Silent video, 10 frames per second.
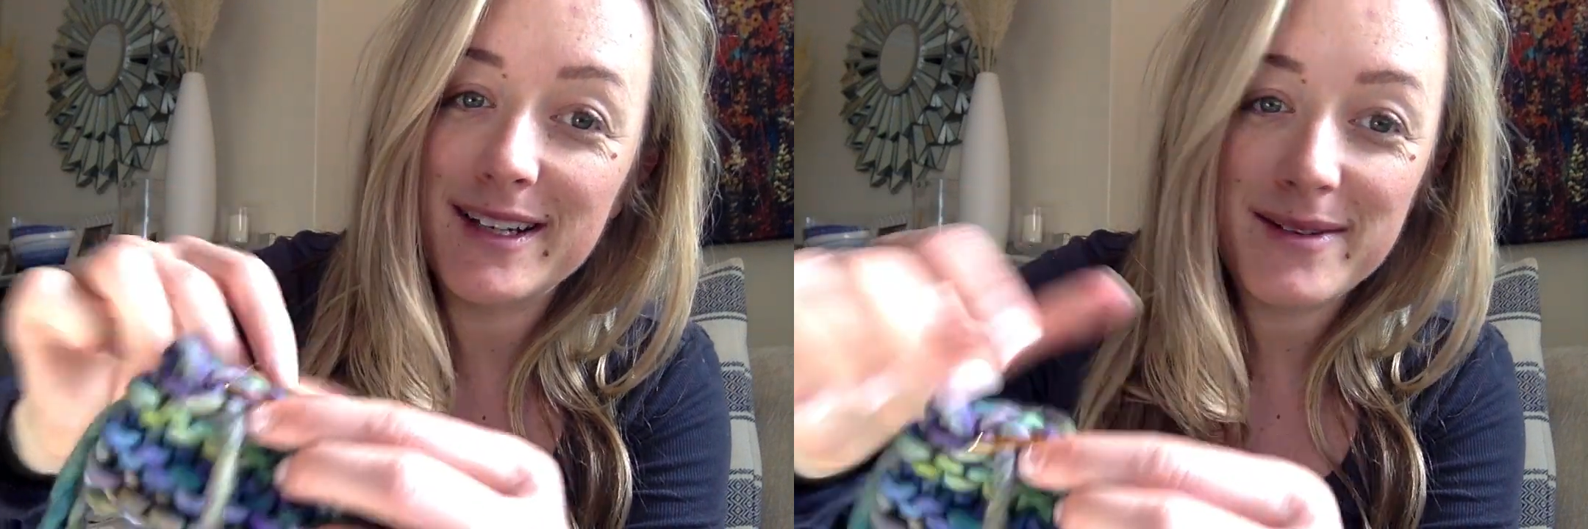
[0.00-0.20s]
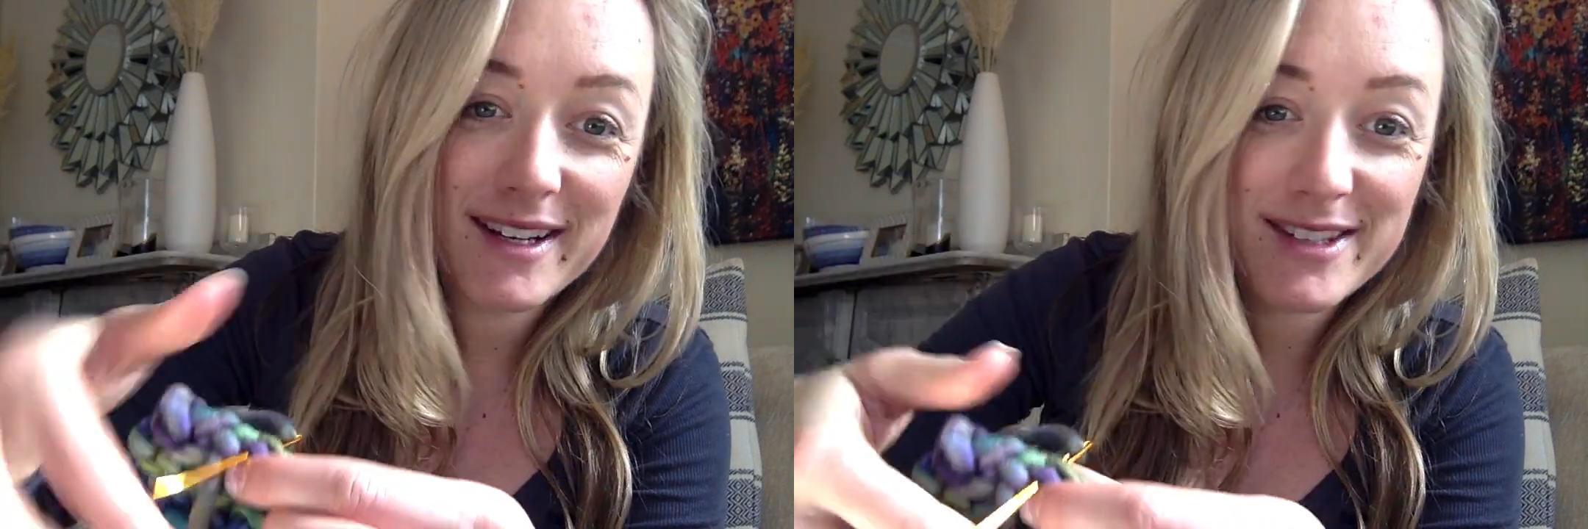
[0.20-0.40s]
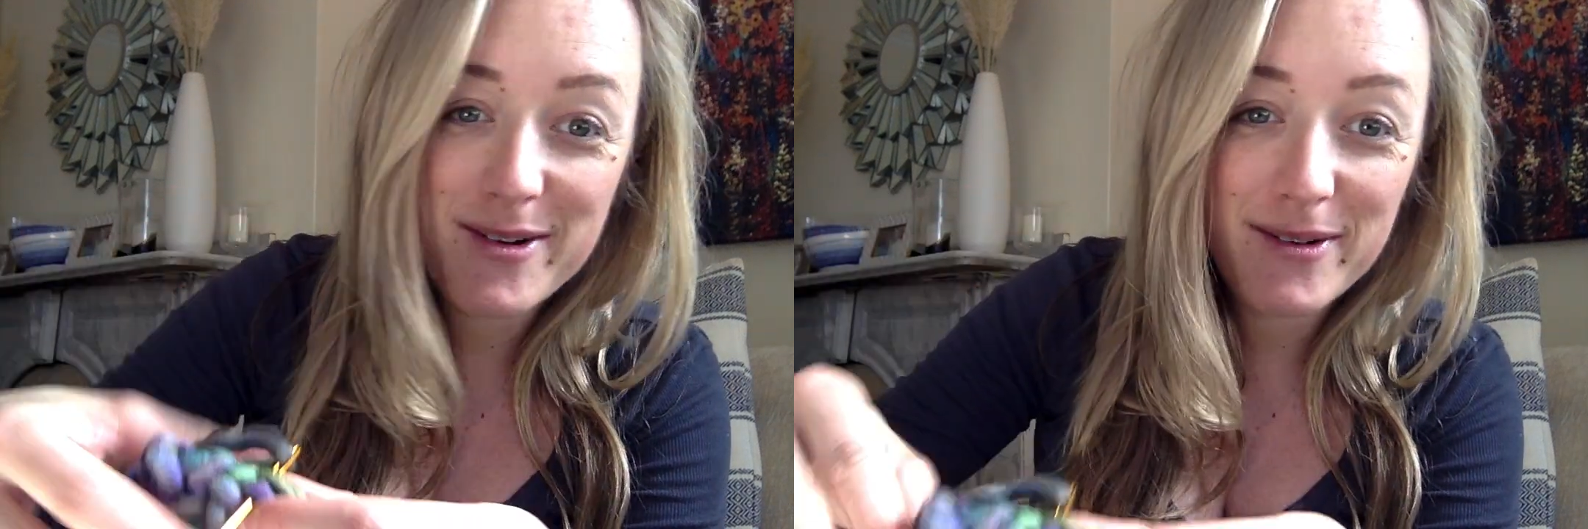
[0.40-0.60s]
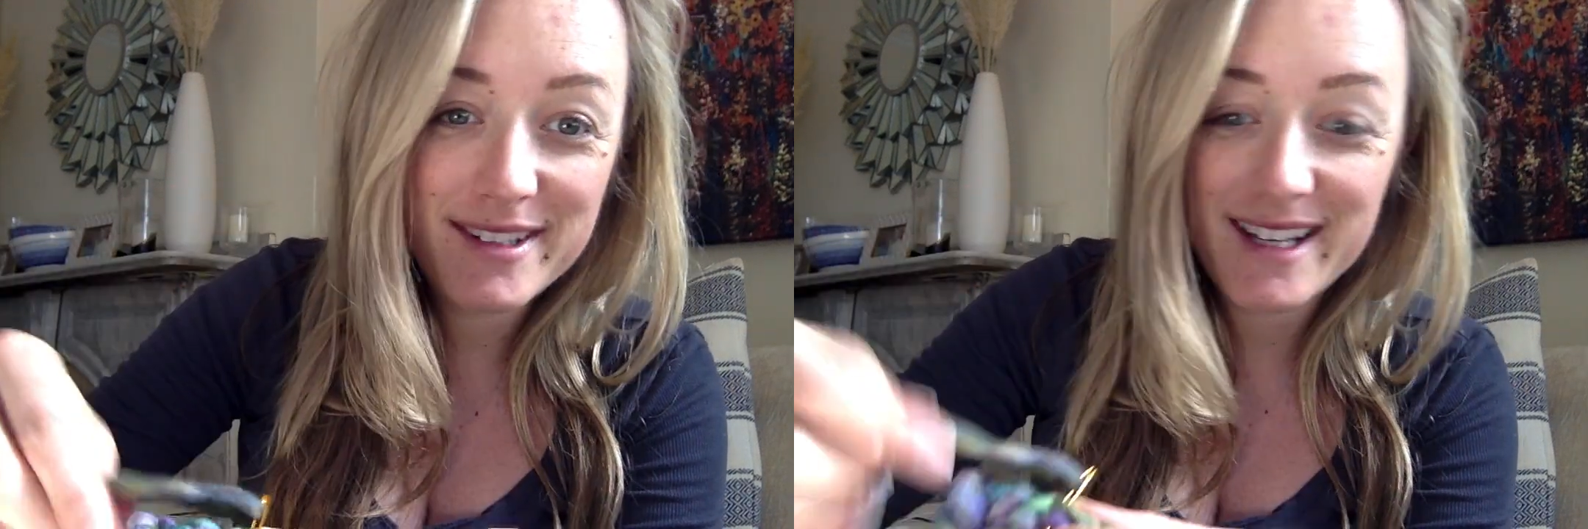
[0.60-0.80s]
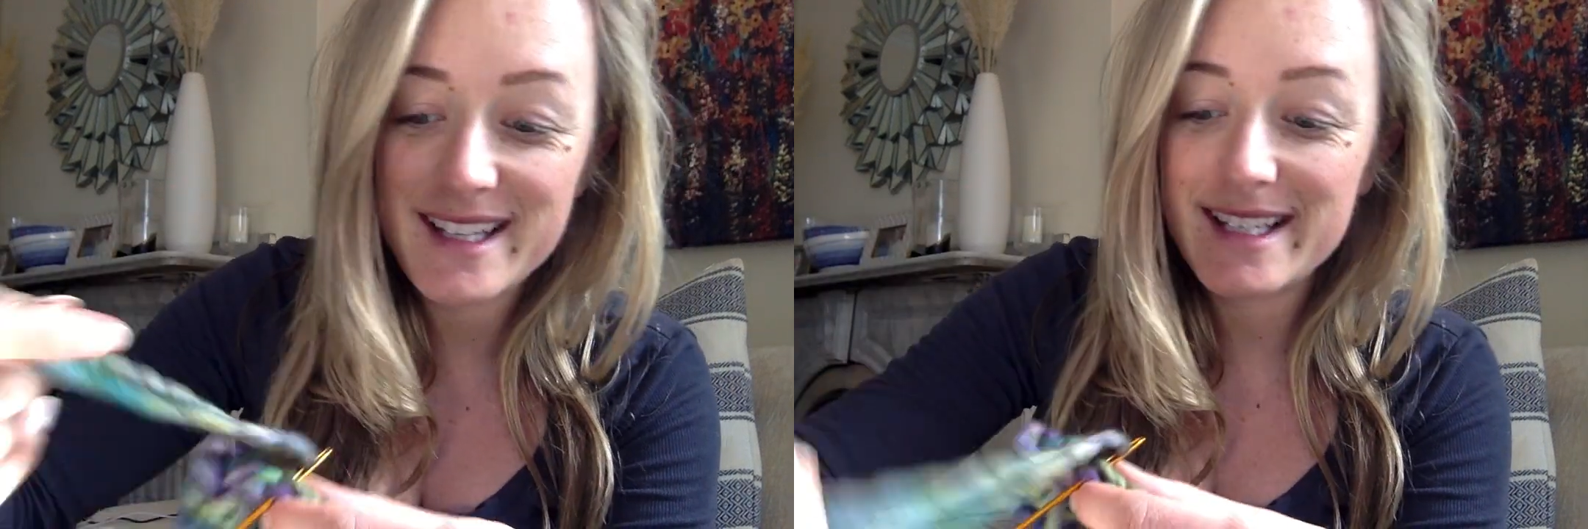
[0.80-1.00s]
because no one's
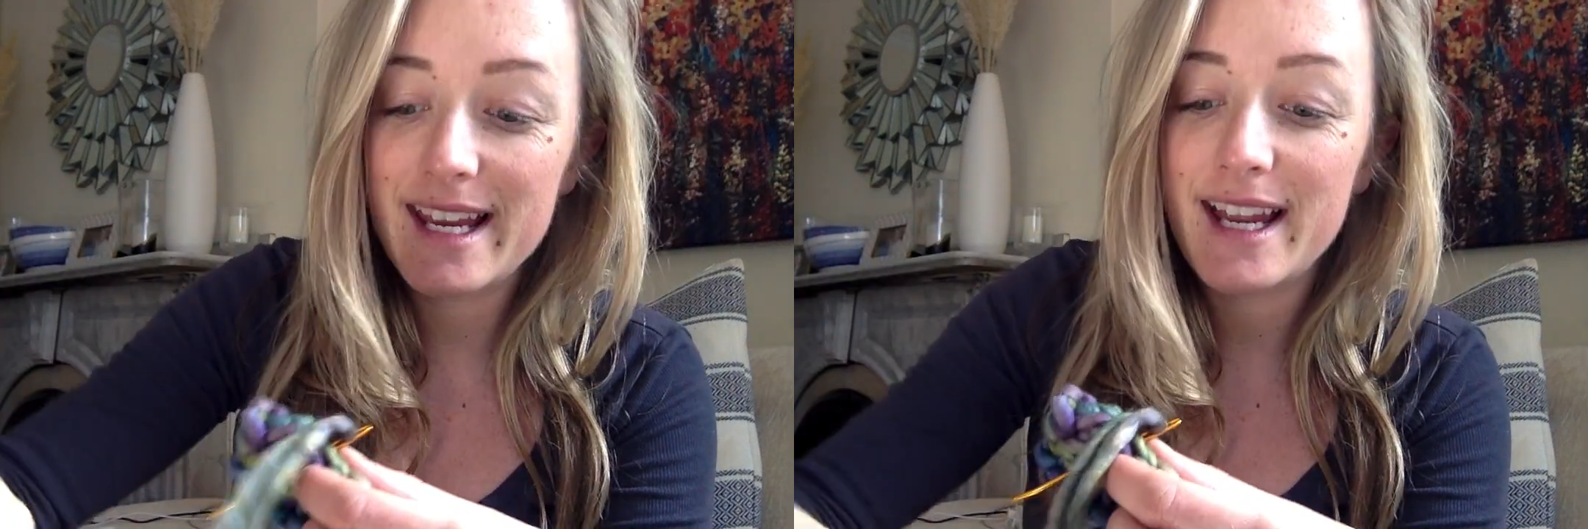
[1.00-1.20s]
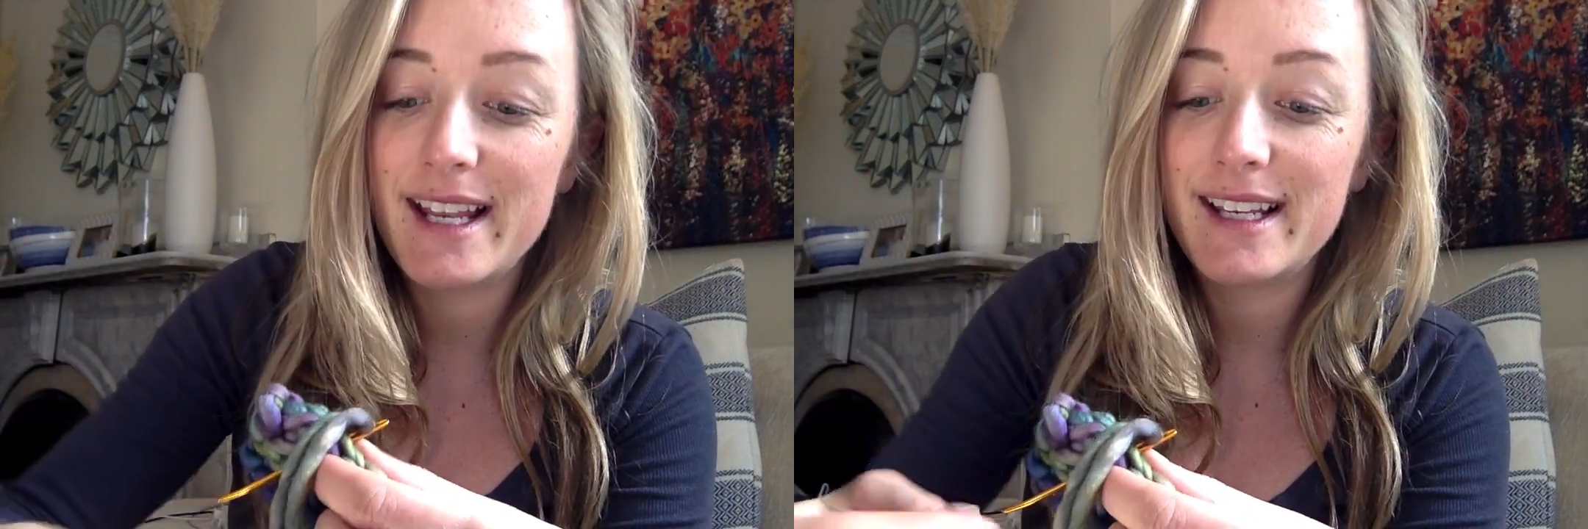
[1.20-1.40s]
going to see it.